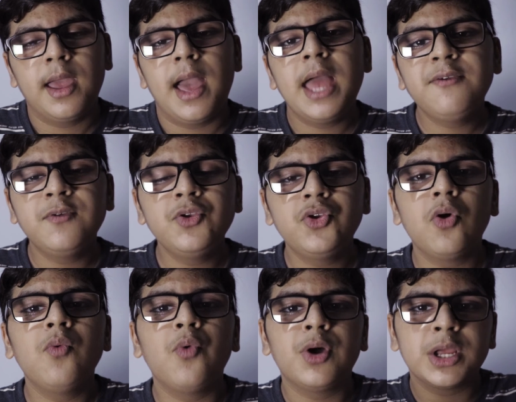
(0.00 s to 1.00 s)
and if you
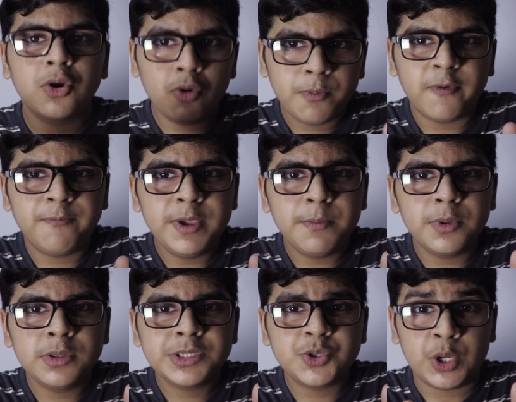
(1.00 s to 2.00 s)
don't want a group of
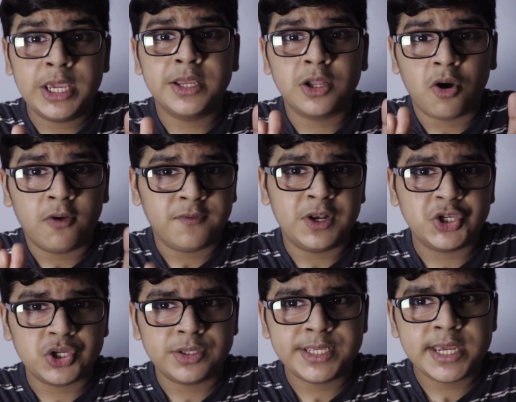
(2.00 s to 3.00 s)
people to hear the
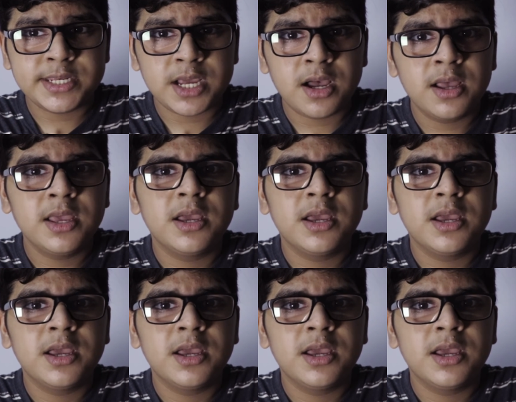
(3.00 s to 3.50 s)
confidential data,